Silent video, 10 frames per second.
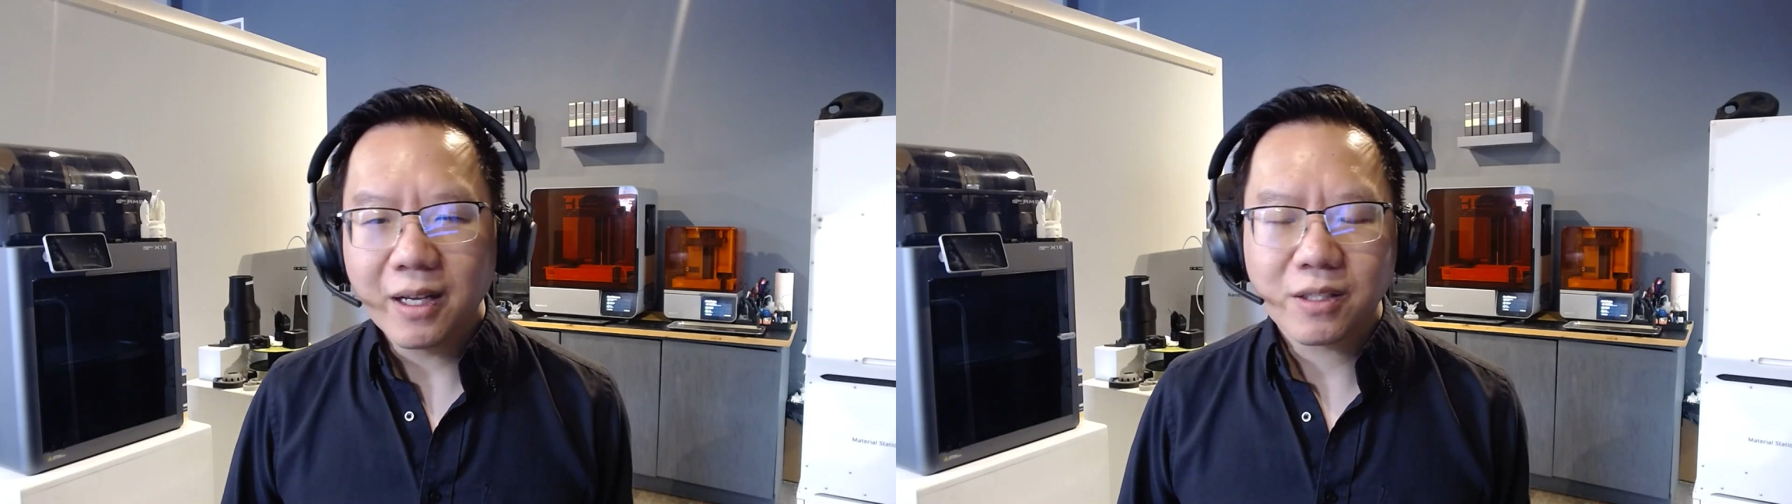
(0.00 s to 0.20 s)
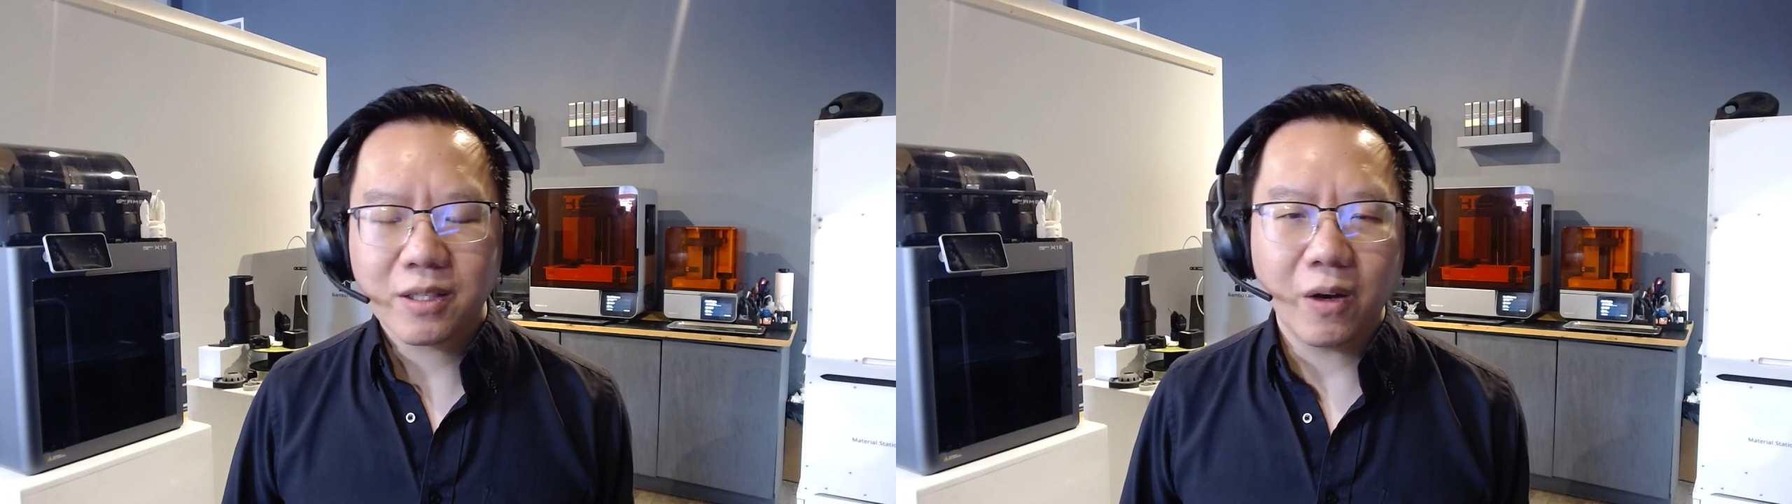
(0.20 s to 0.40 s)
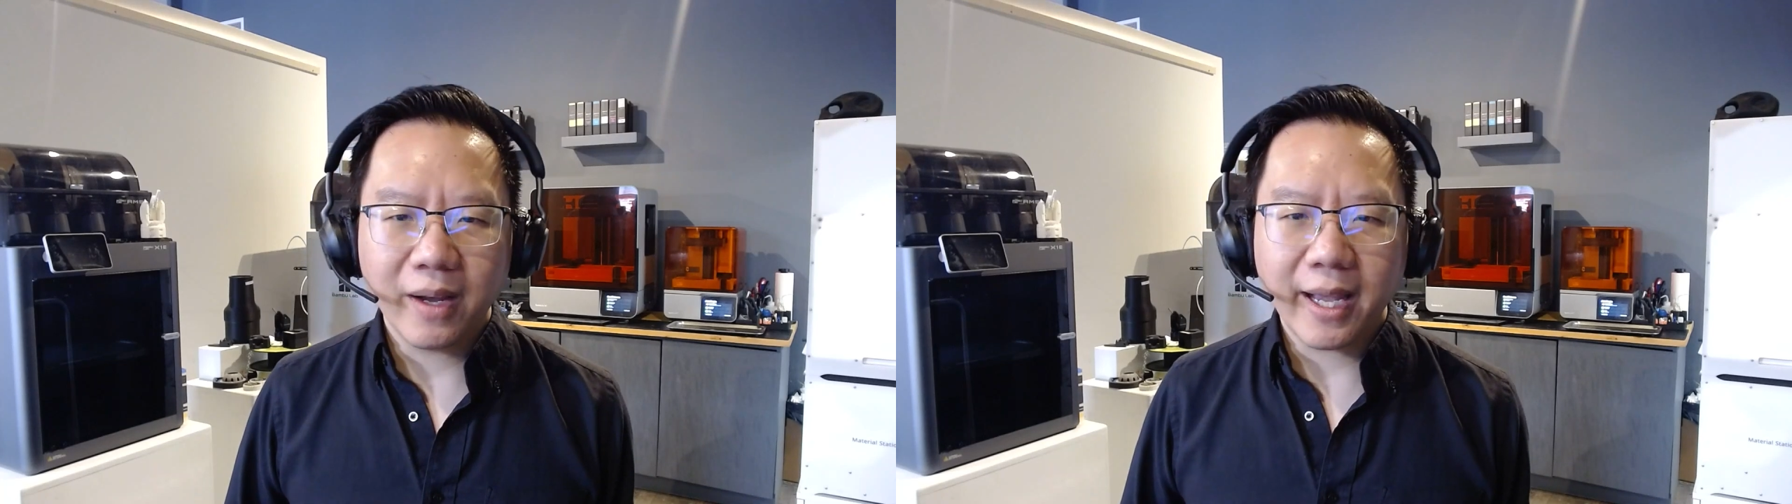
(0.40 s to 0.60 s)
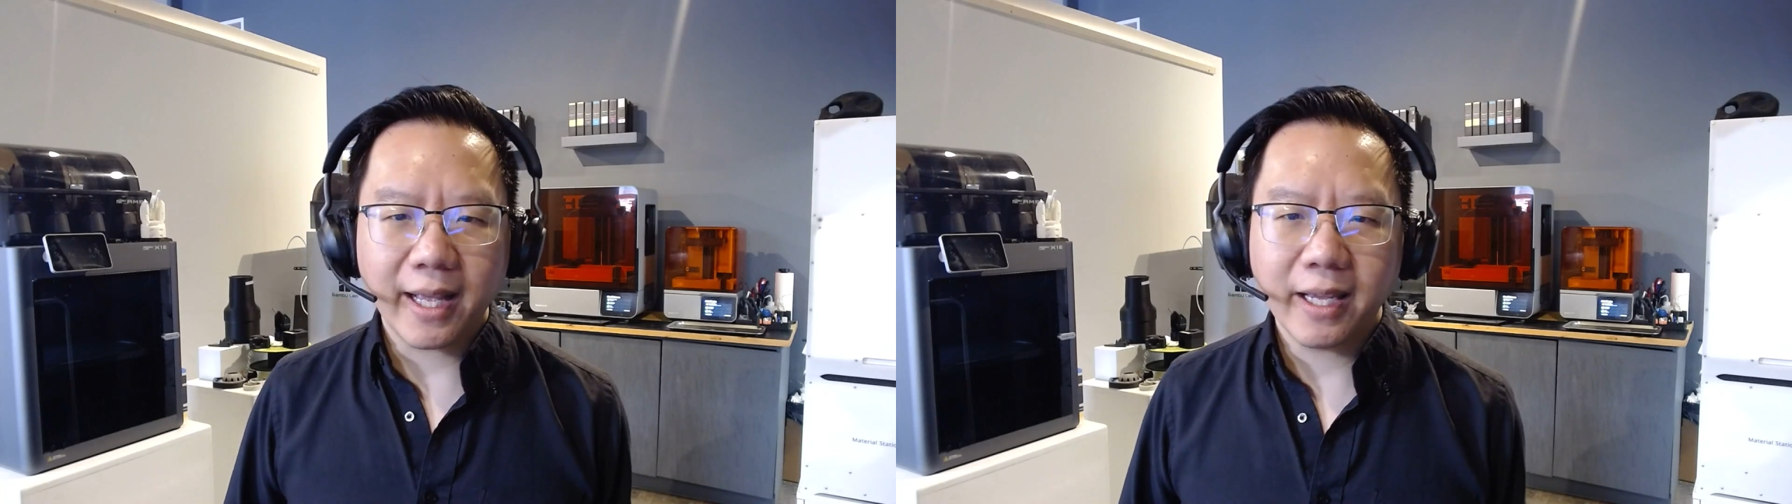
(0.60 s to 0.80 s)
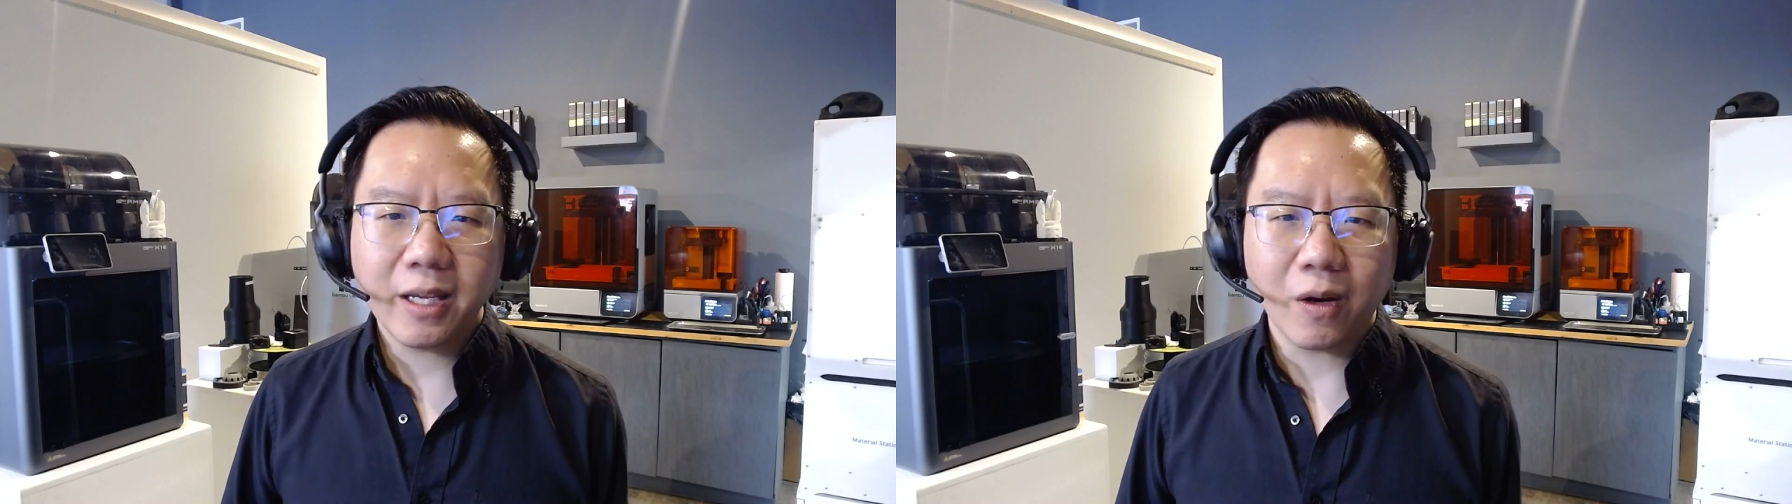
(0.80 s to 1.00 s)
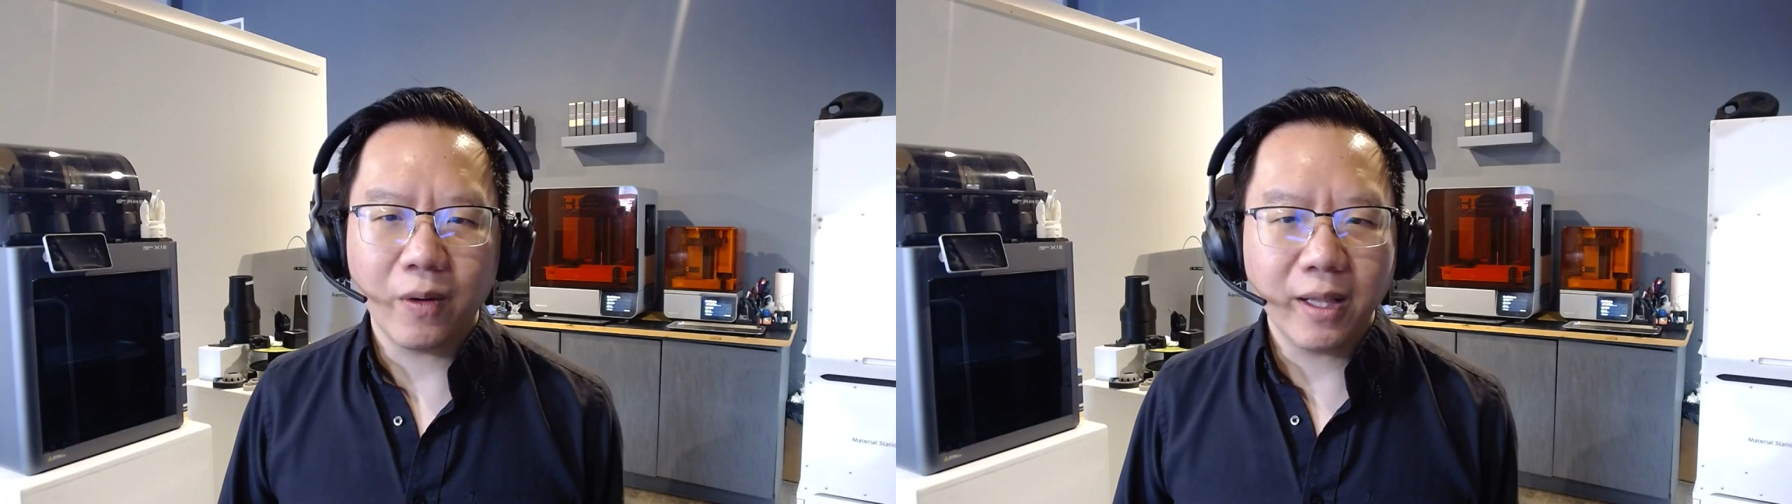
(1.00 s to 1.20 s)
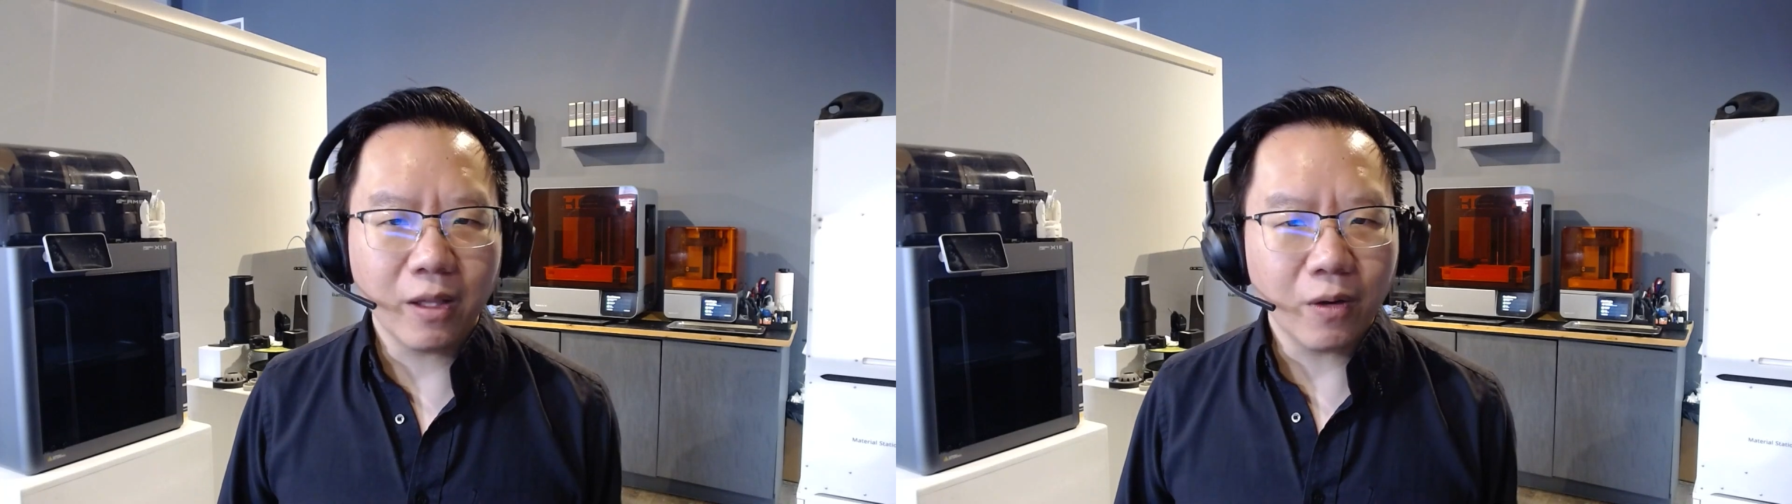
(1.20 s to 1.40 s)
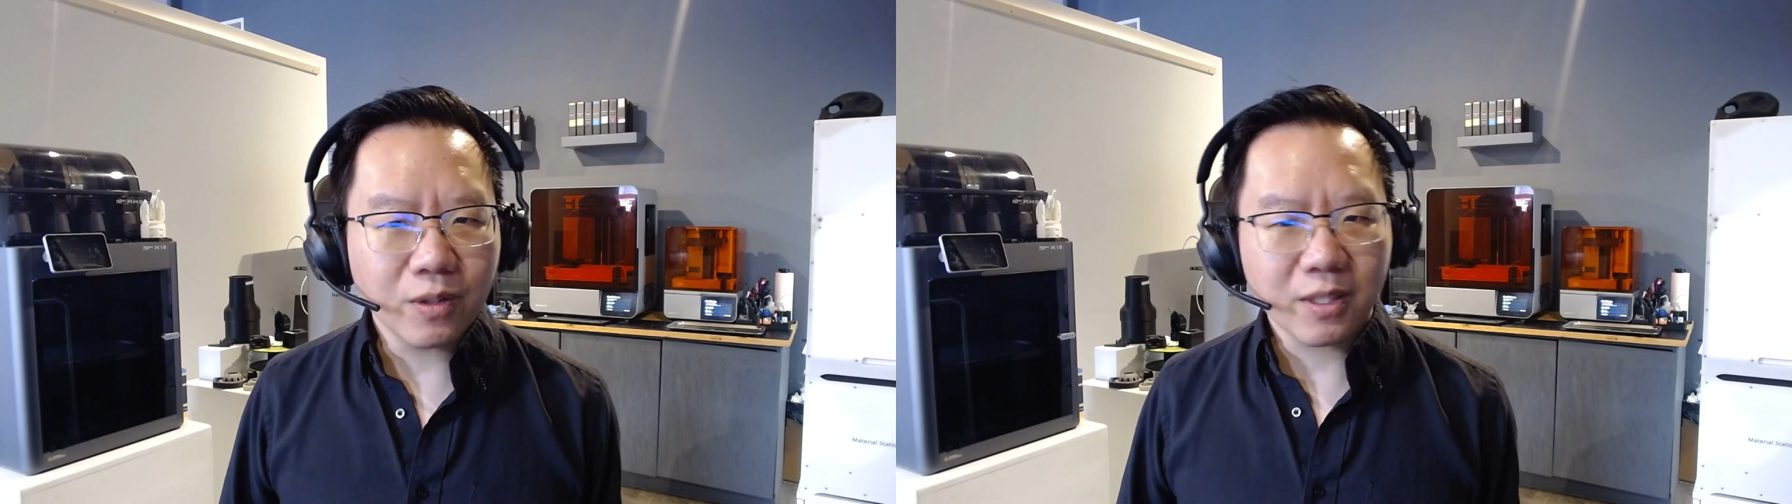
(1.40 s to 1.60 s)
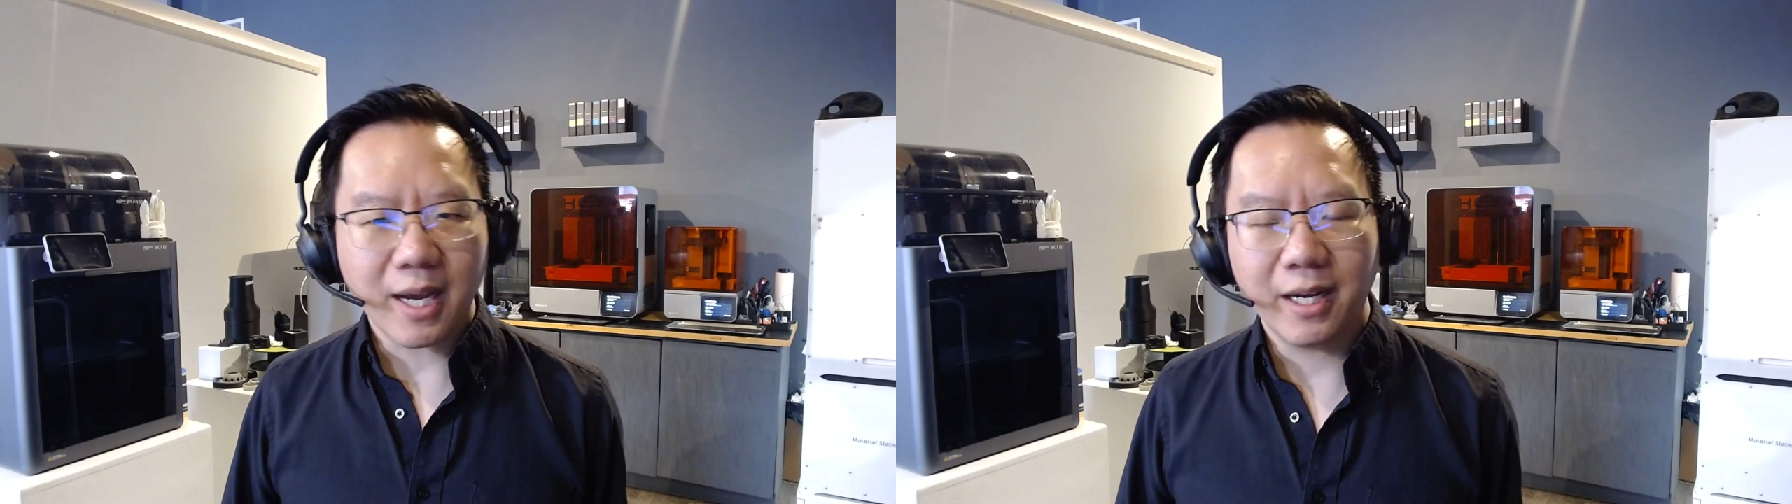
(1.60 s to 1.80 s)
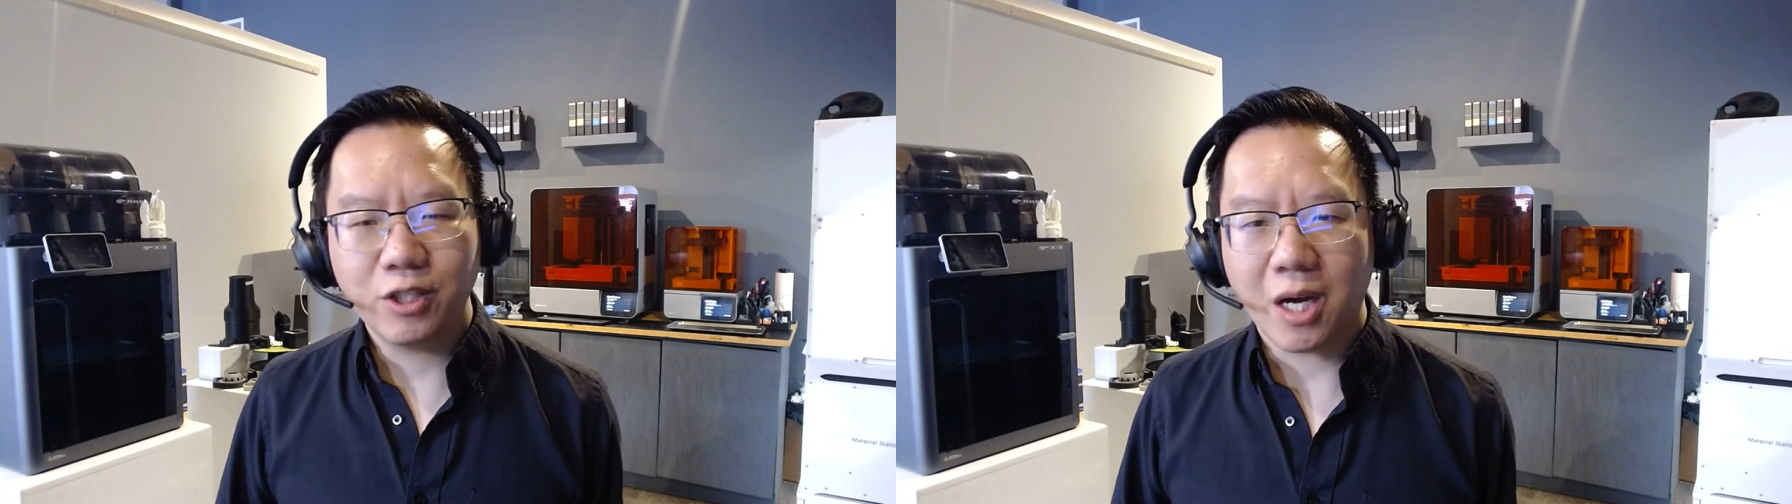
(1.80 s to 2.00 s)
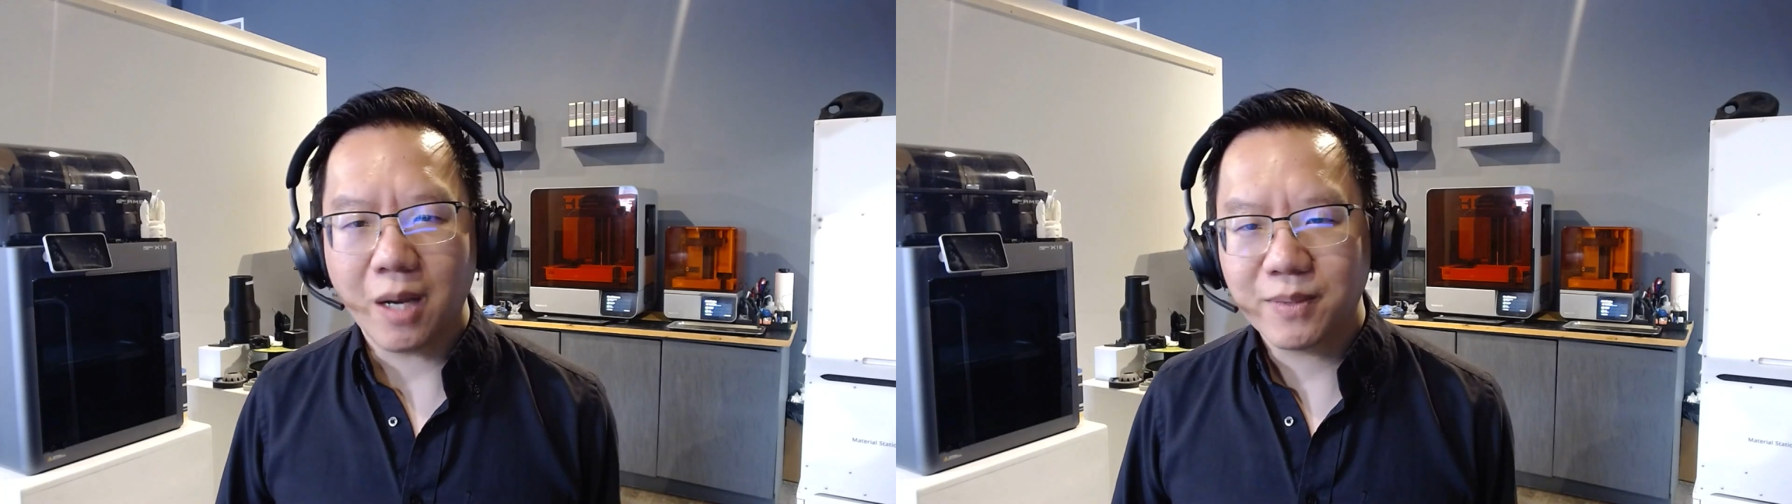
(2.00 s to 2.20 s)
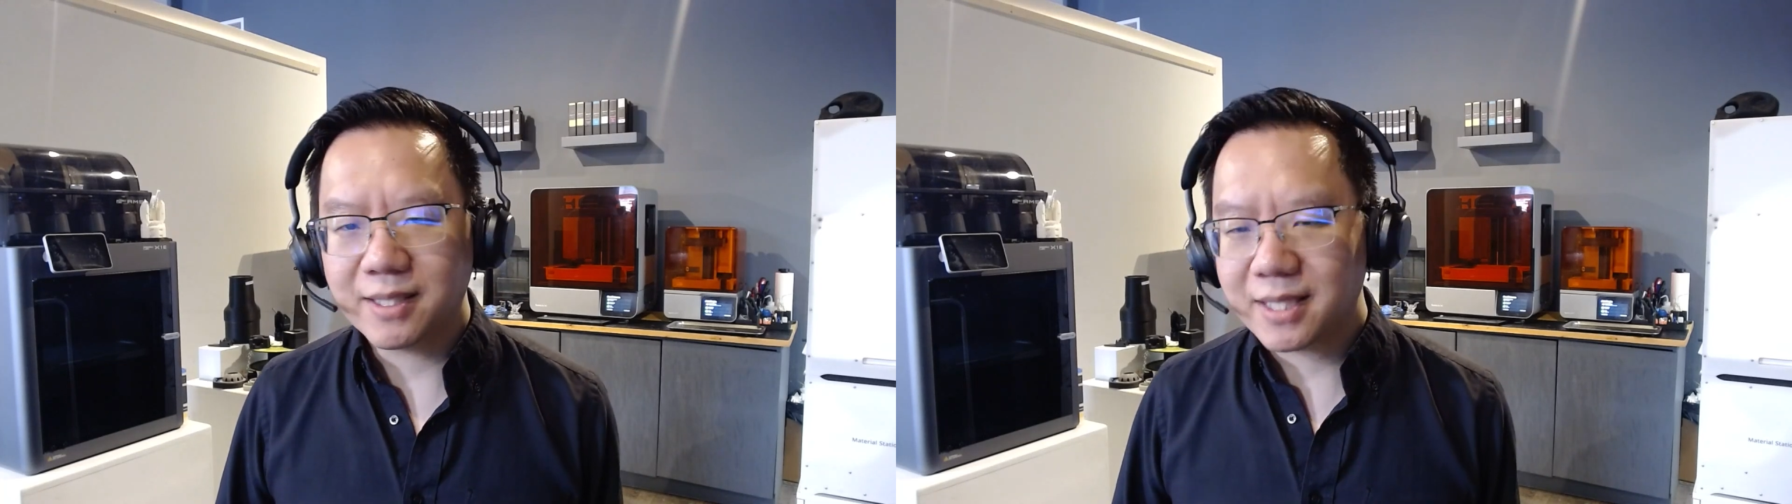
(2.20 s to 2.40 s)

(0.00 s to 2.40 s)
So in those kind of jobs,